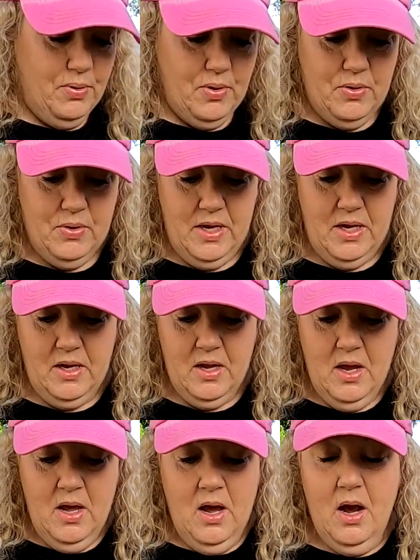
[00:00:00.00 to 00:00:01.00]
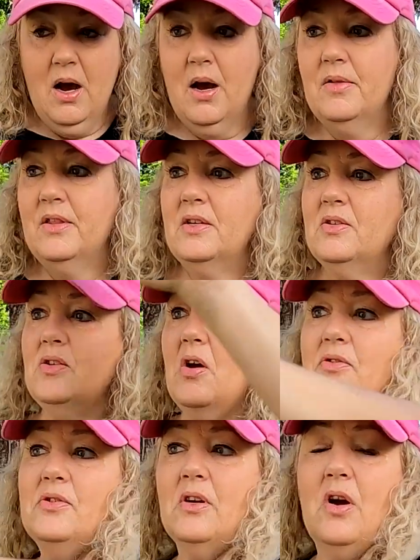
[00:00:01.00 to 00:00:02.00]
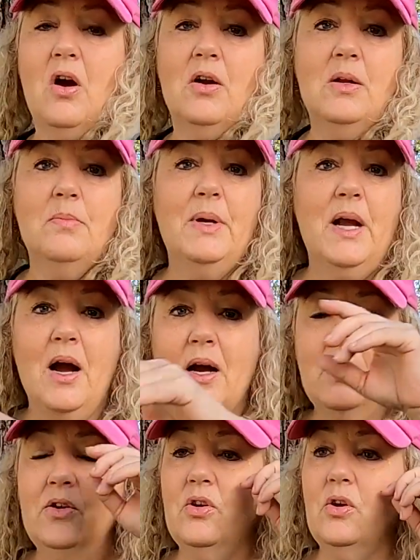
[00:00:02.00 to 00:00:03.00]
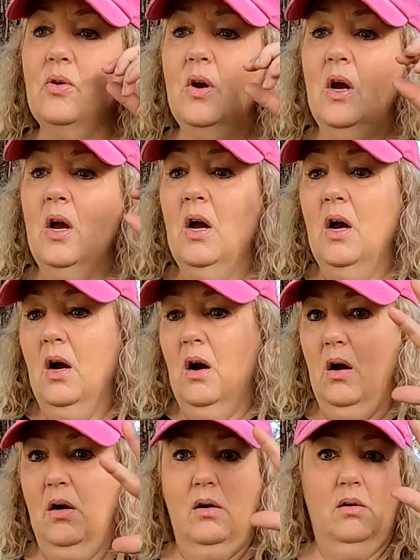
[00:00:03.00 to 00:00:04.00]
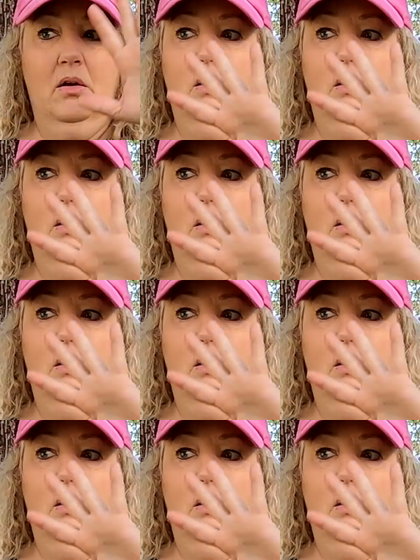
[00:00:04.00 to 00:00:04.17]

pruning. Uh, this salsa garden behind you, oh,